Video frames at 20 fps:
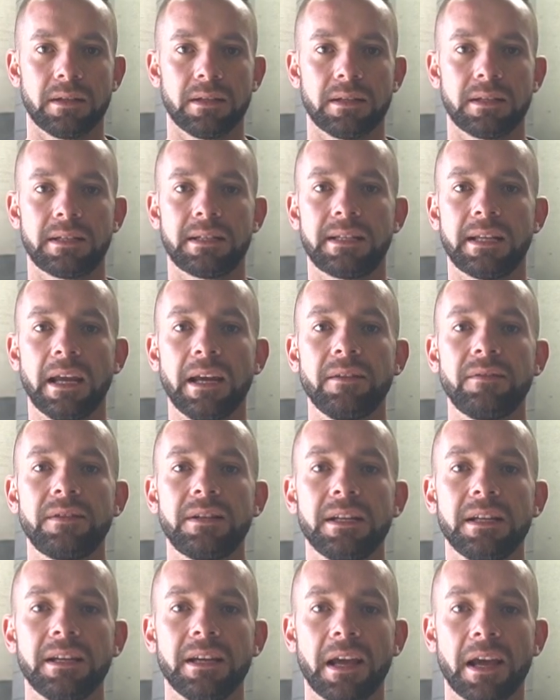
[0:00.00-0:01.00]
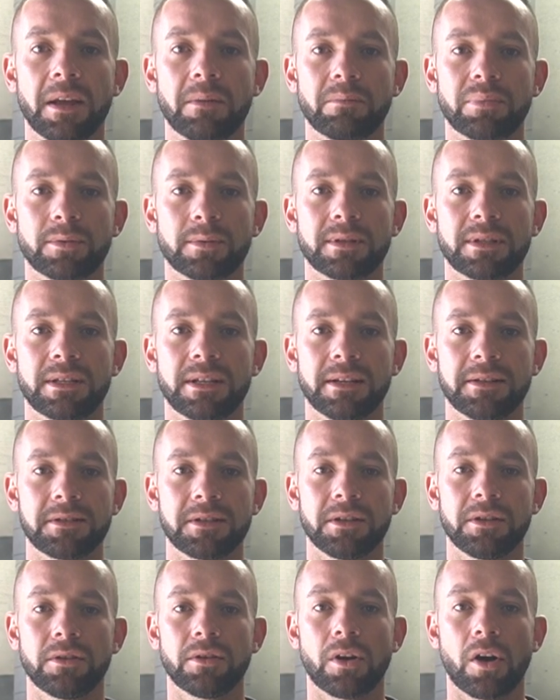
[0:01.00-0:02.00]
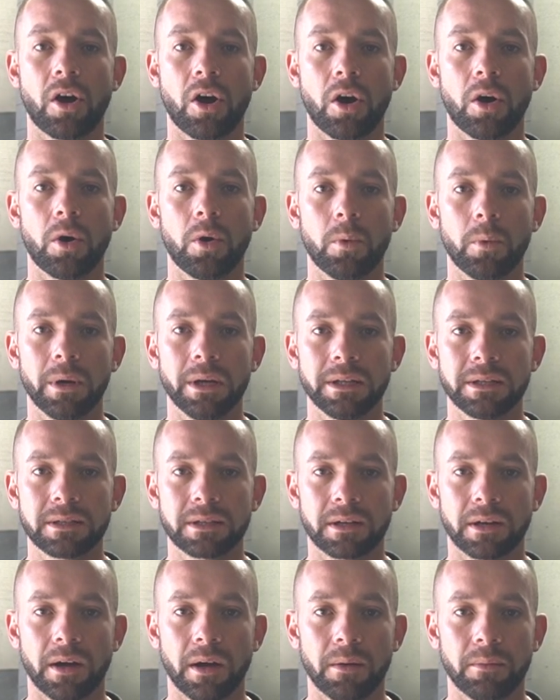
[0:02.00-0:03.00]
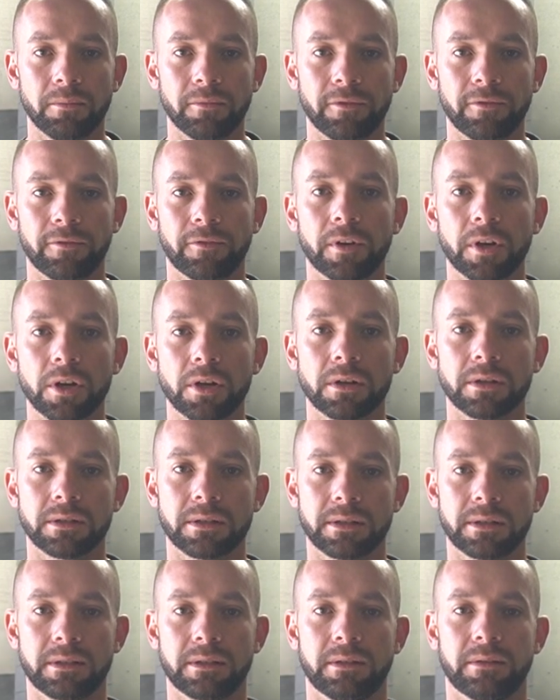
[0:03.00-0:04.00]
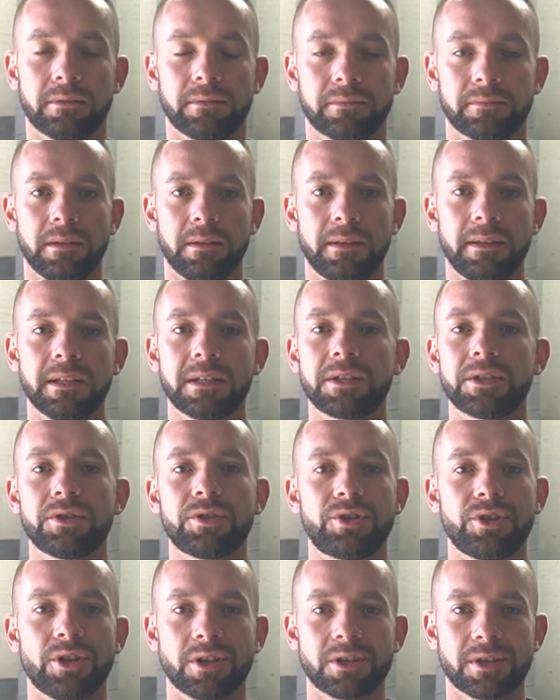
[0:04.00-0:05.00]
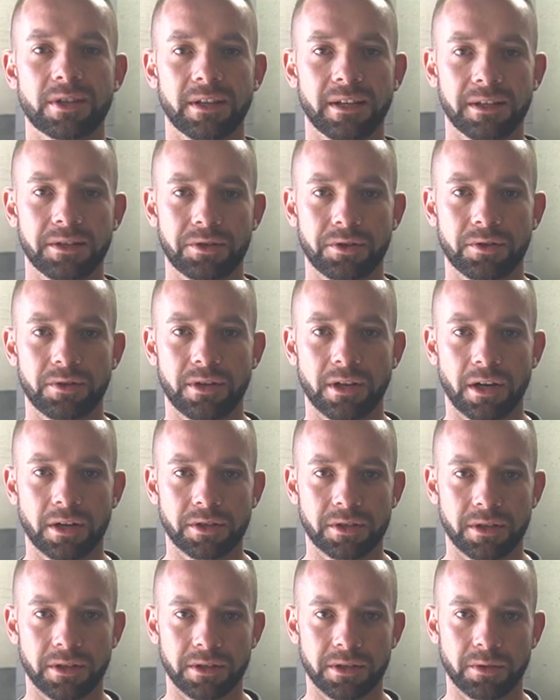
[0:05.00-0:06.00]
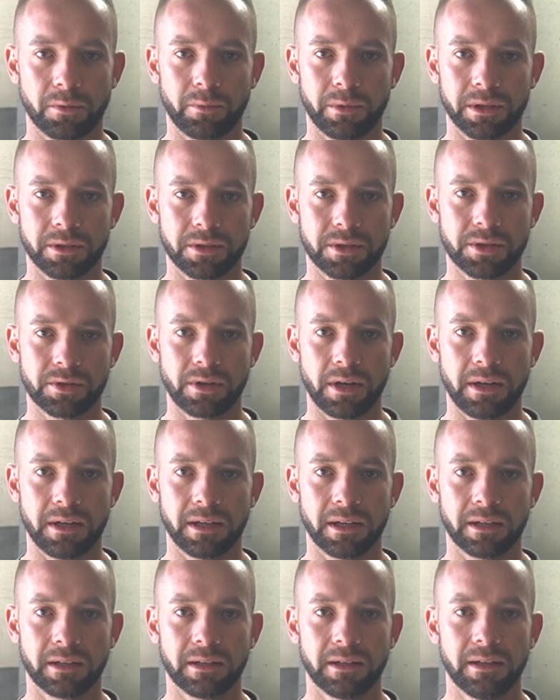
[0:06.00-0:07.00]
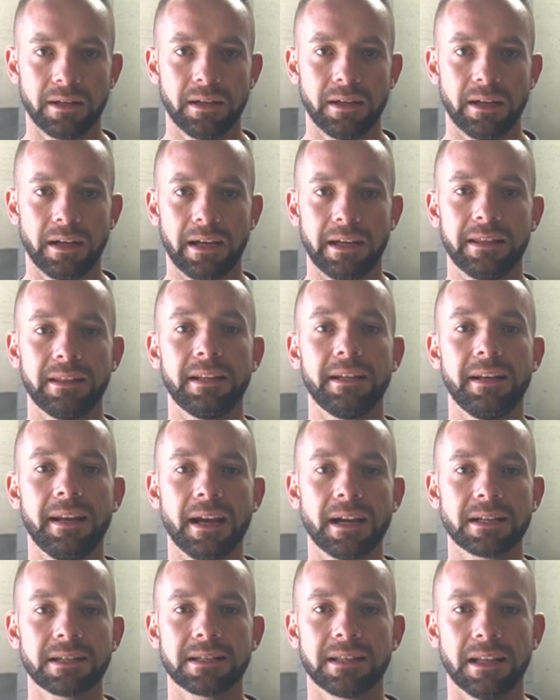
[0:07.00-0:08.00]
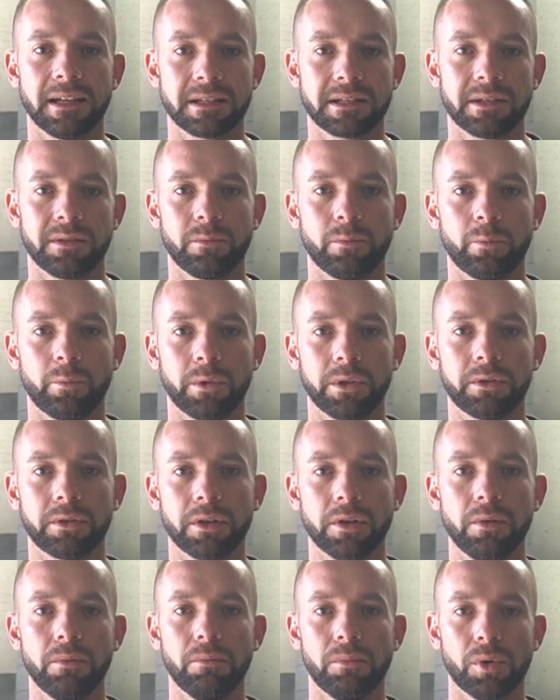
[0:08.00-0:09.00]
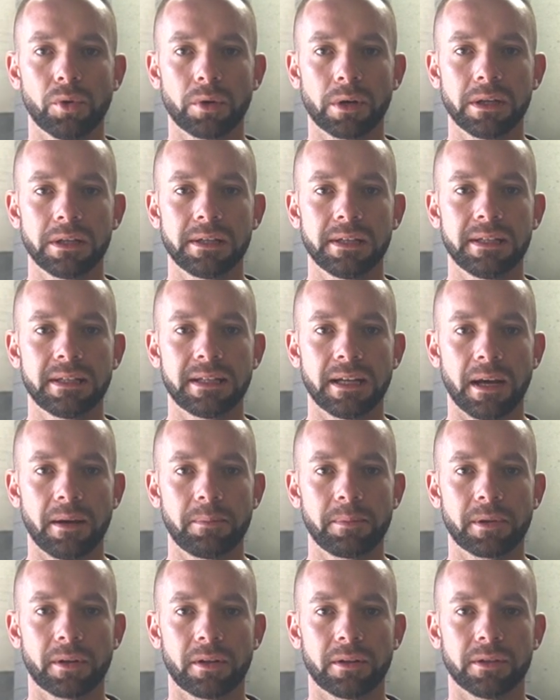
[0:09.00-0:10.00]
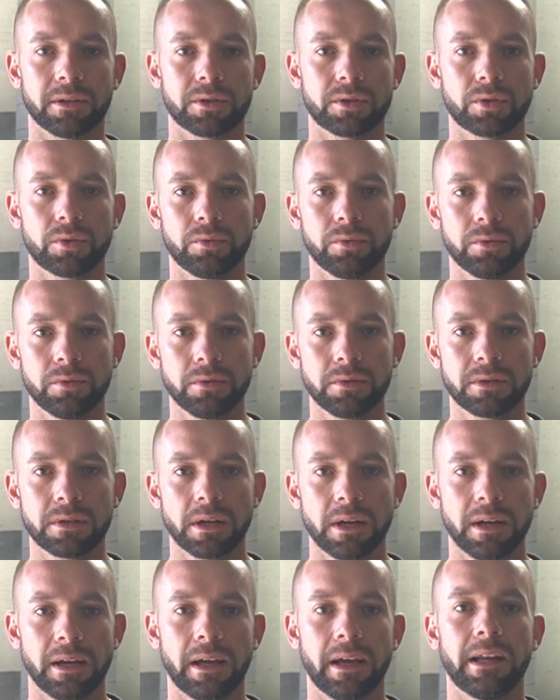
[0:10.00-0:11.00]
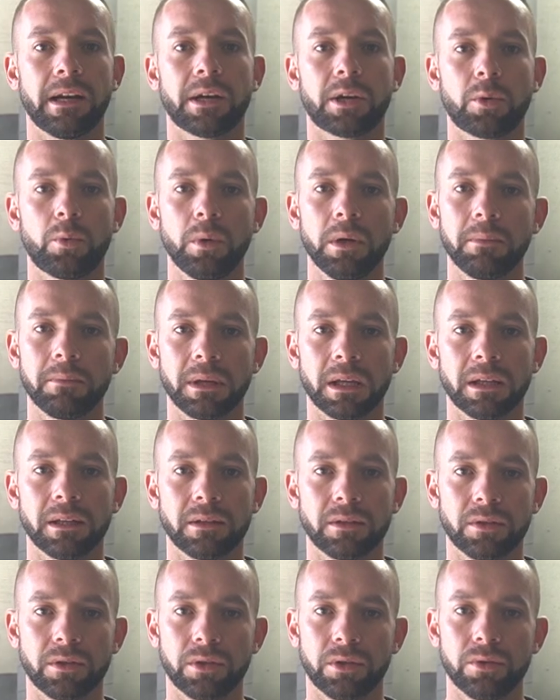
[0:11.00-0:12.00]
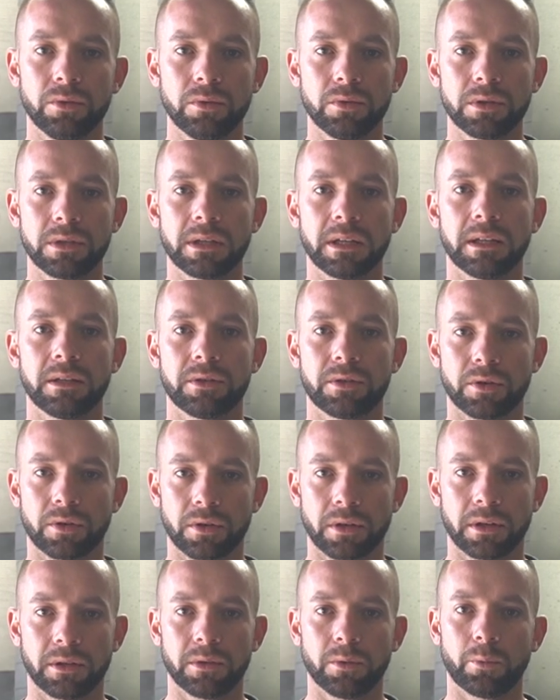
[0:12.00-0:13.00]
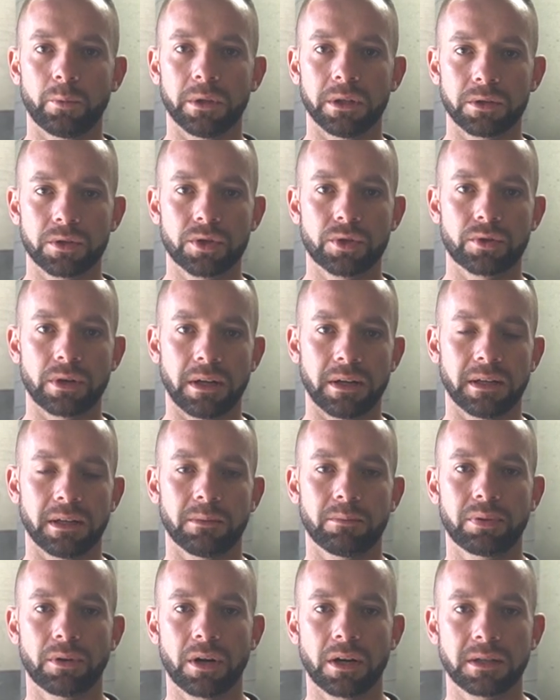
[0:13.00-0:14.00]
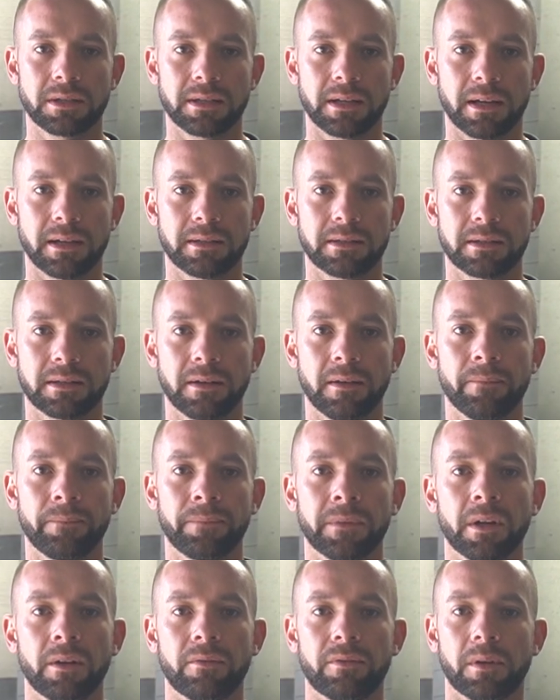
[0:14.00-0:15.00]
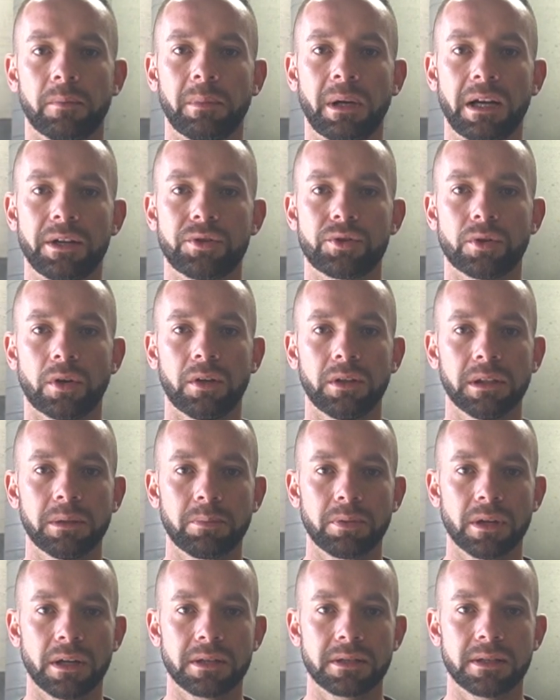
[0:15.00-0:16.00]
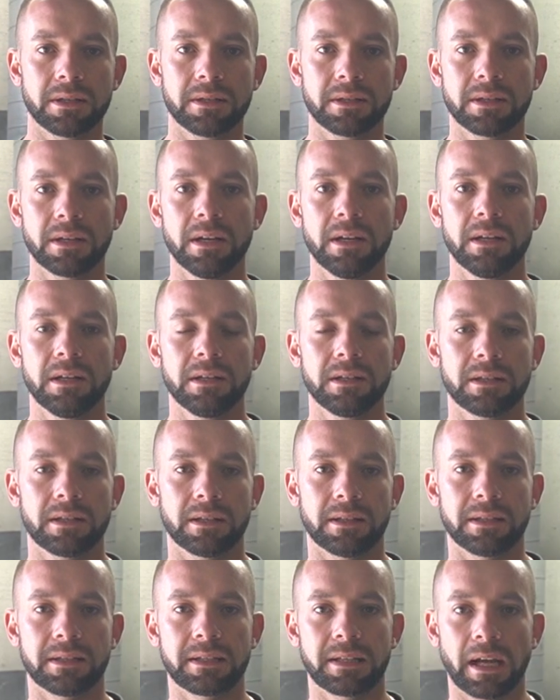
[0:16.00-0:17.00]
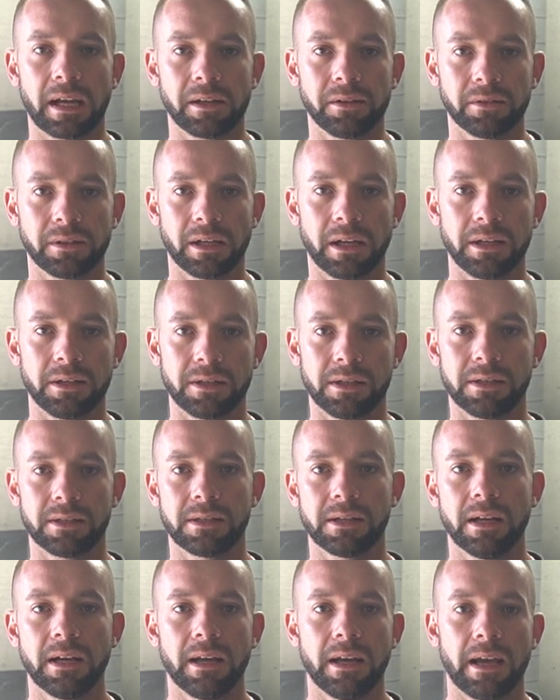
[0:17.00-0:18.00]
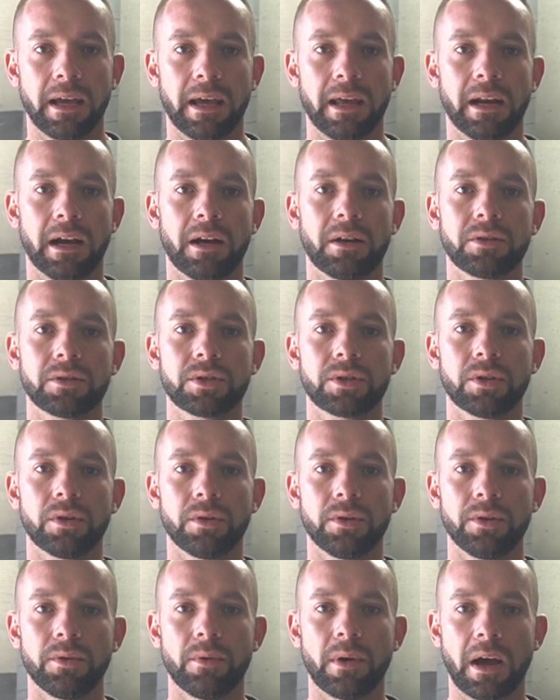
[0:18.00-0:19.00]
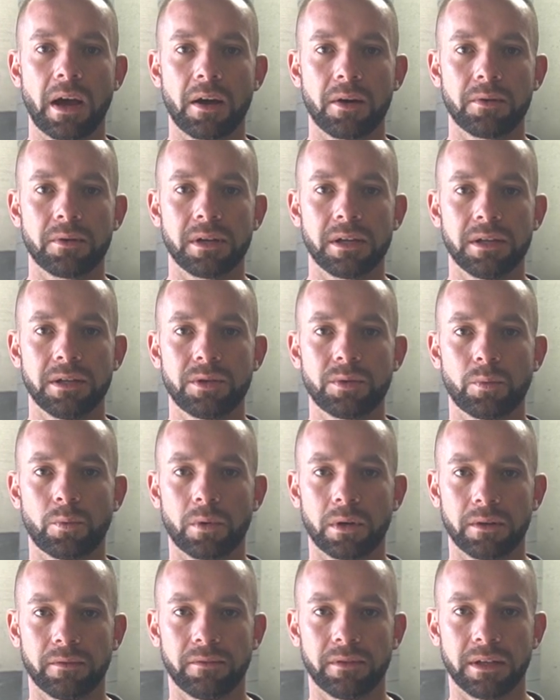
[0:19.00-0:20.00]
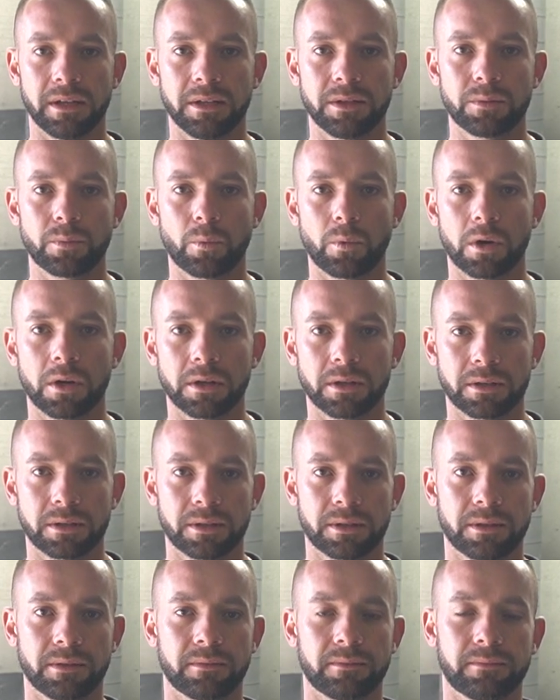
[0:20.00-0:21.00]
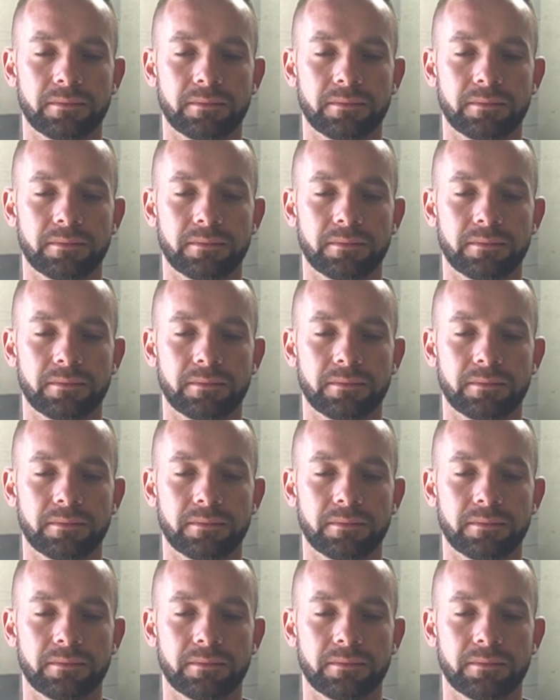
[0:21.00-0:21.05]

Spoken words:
Safety and precision always come first. This is just the introduction to wheel straightening. In the next lesson, we'll go more into depth on the tools and equipment used during the wheel straightening process, from hydraulic presses to the dial gauges, and I'll show you how each one of these works.